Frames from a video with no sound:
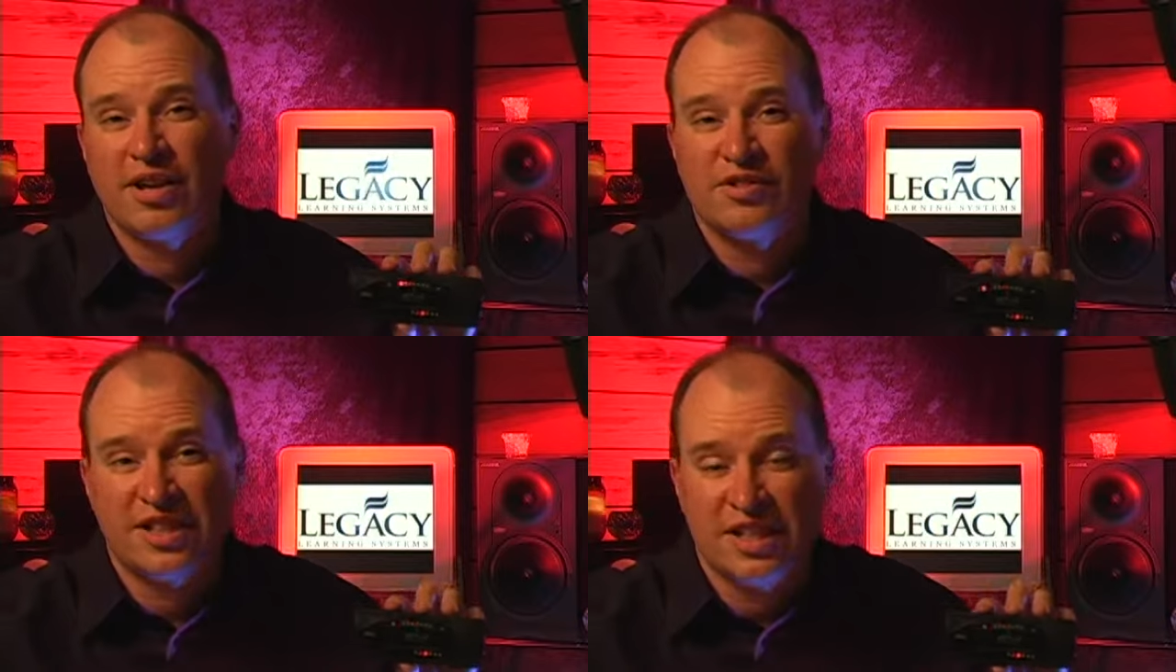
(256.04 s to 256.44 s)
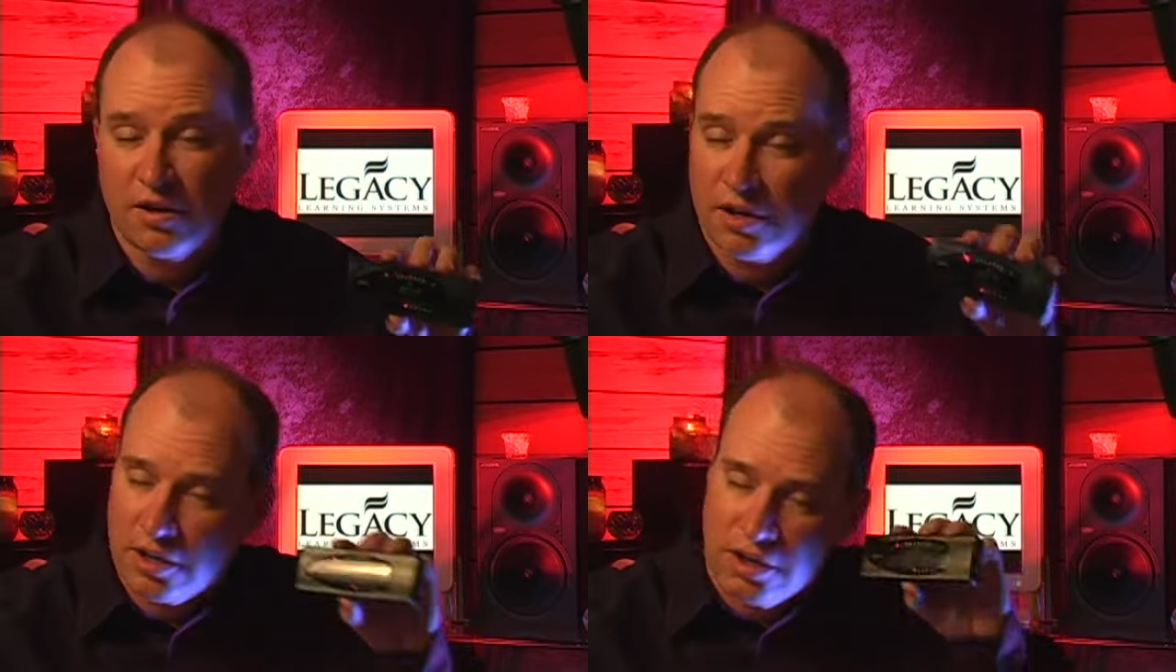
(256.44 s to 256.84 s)
you don't have to
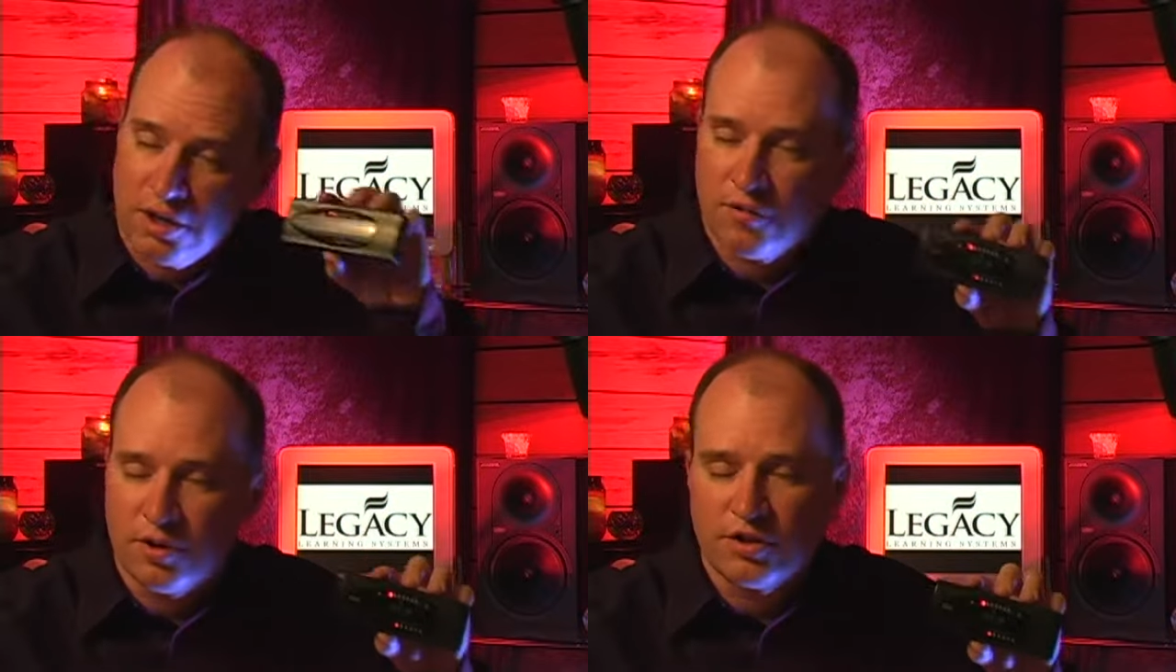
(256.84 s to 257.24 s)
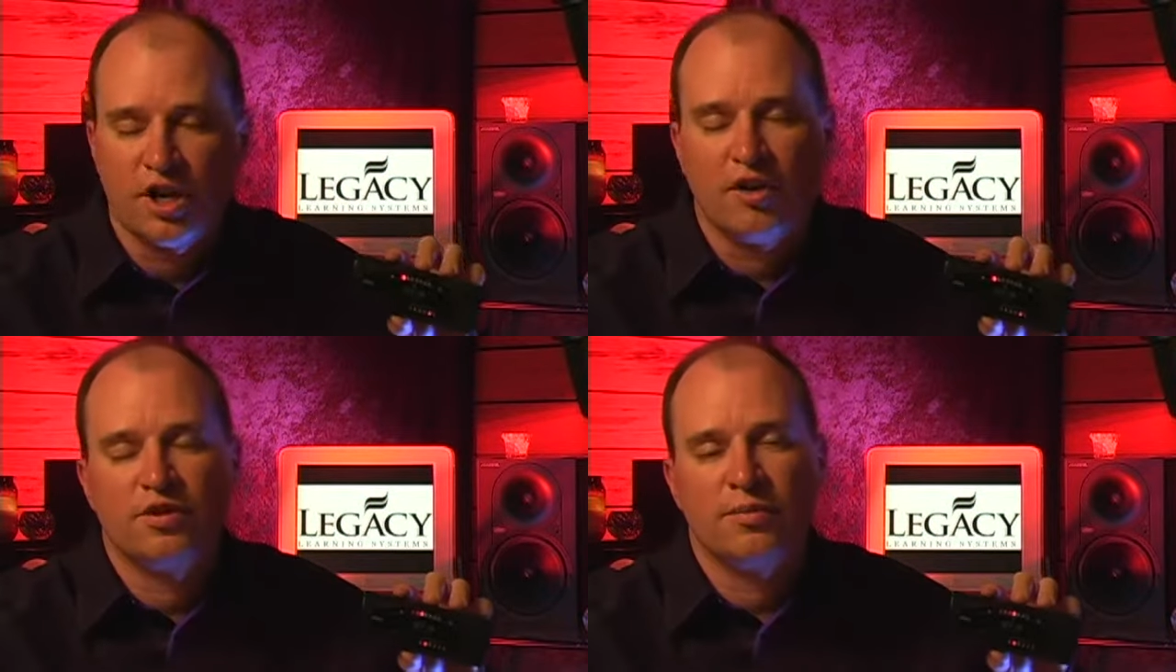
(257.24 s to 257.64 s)
hear it for
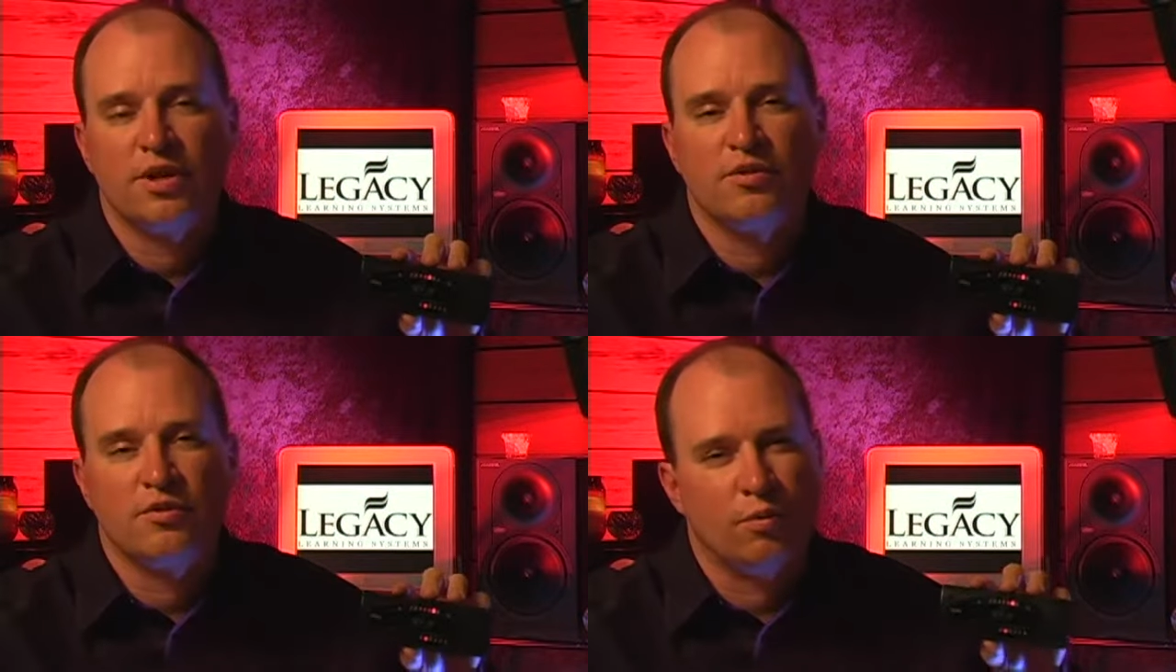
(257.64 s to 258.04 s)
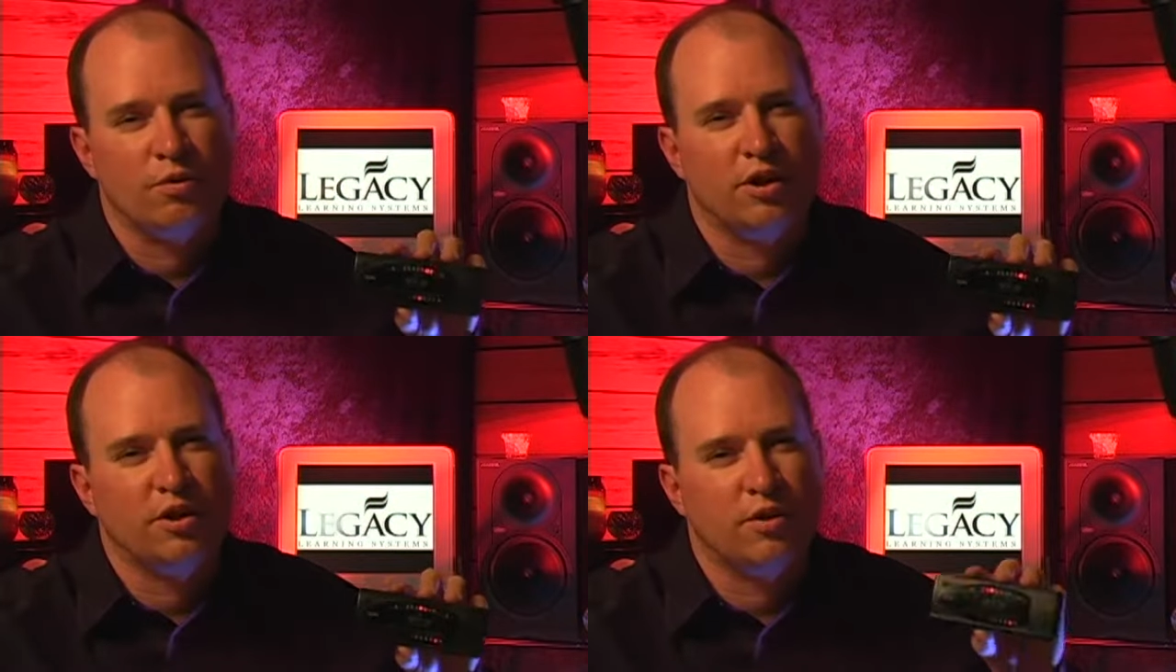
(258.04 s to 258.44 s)
yourself. Sometimes if
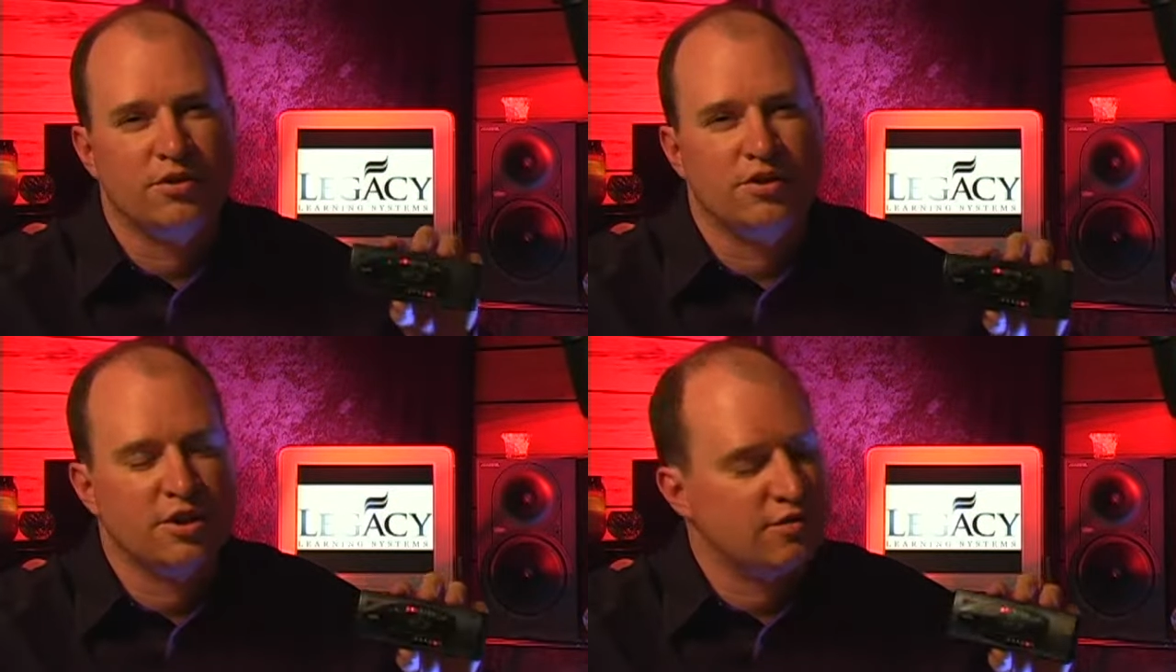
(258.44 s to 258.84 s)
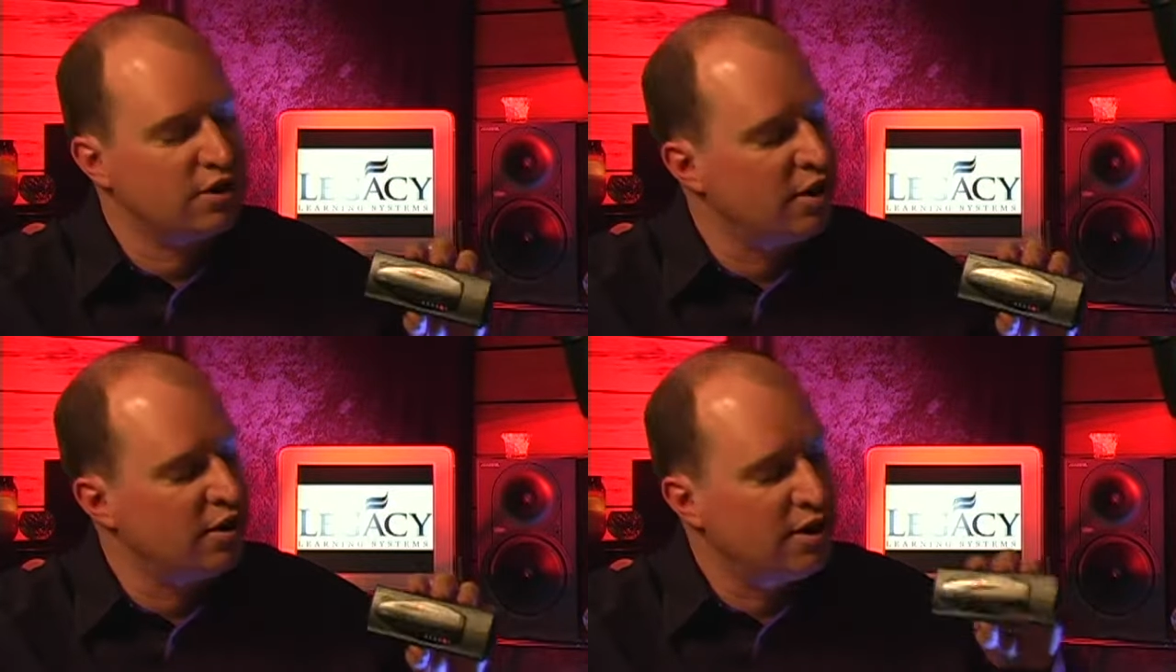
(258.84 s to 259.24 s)
they're really close, it's
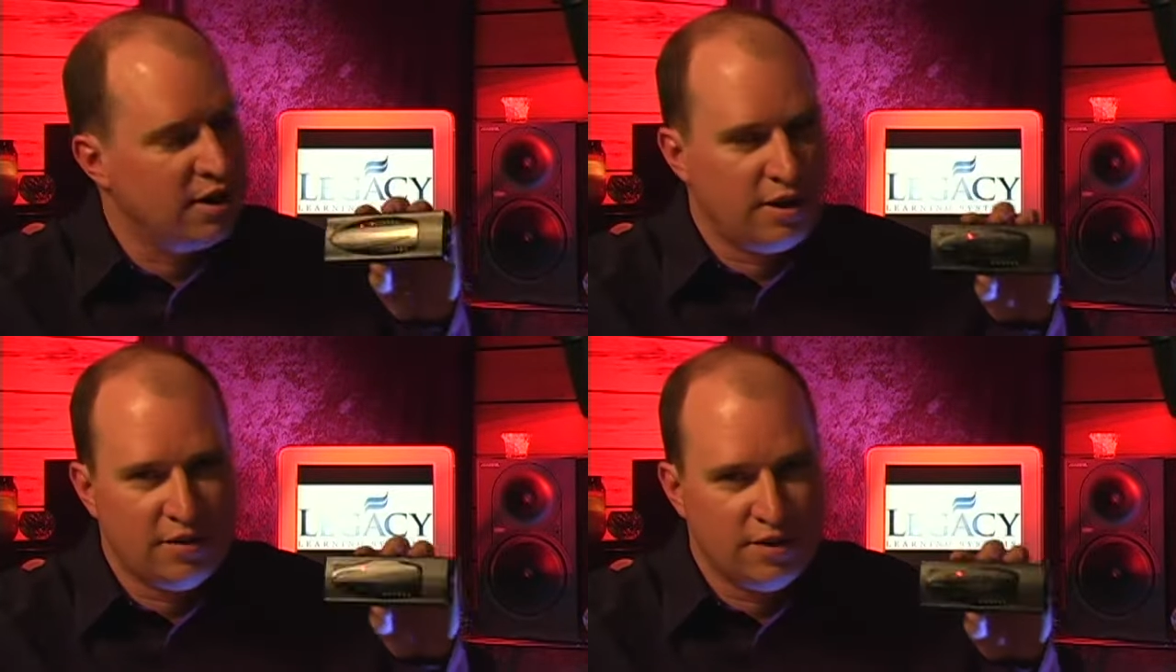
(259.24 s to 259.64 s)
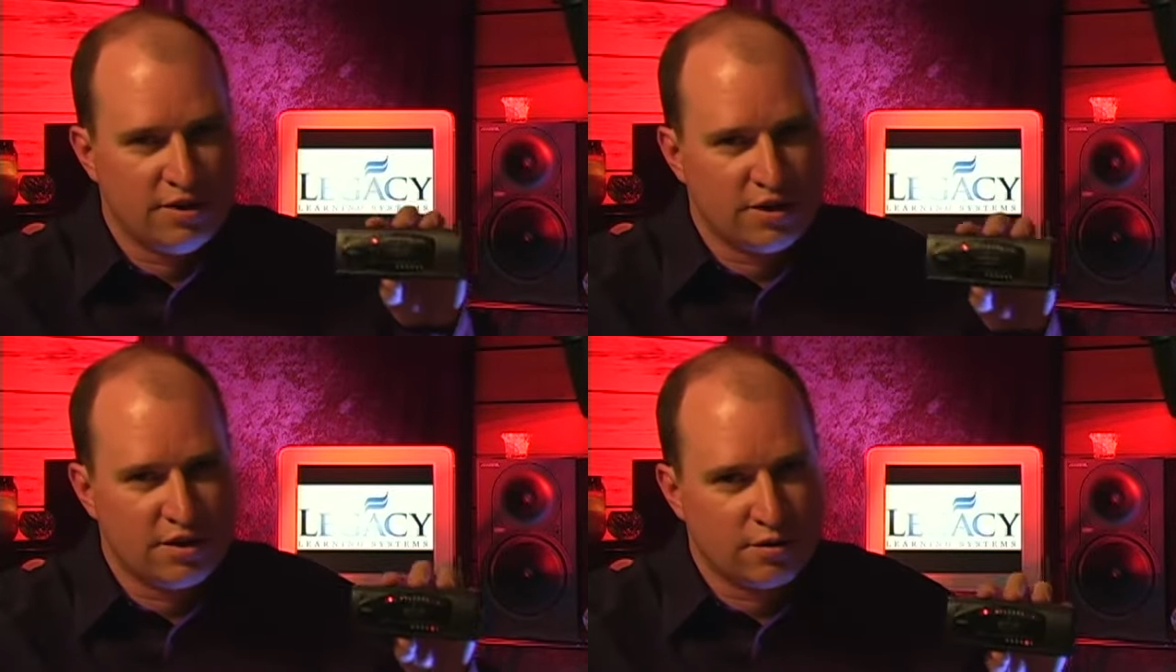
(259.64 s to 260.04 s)
tough to hear. And
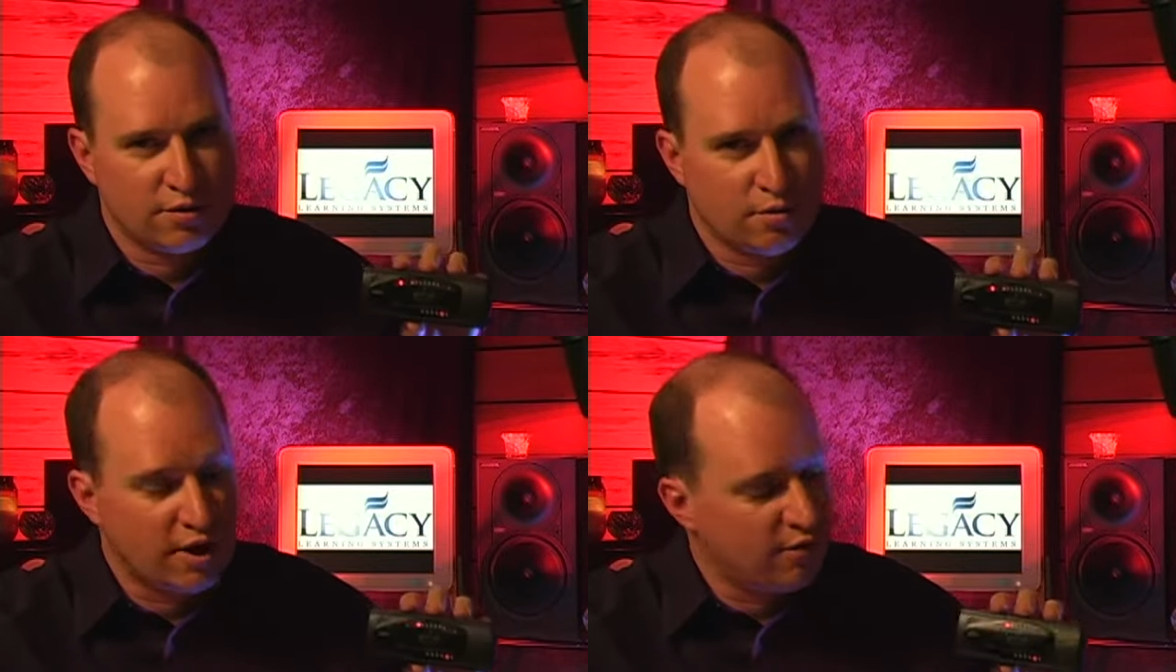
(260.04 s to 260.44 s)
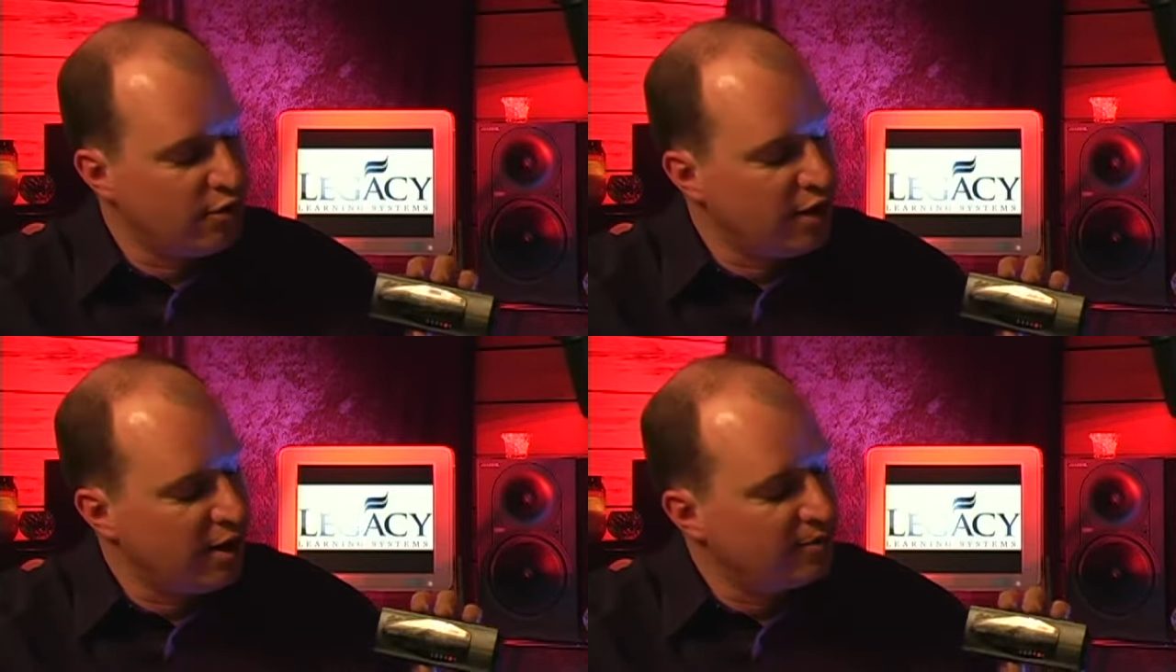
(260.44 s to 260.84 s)
these things are
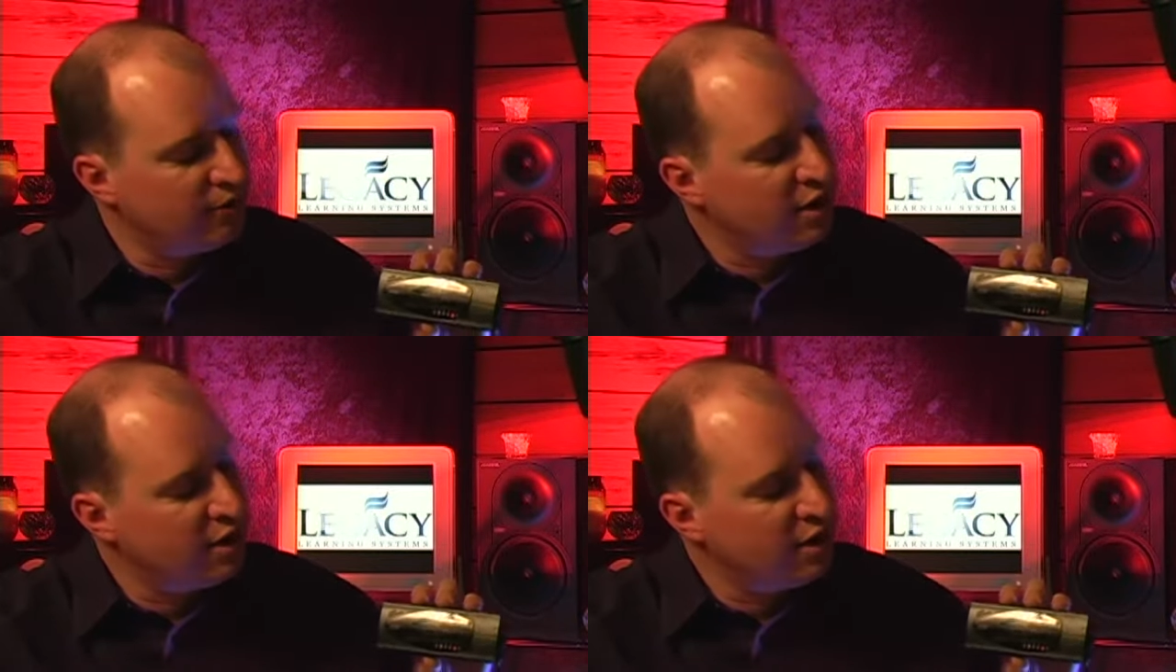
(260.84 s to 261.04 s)
great for that.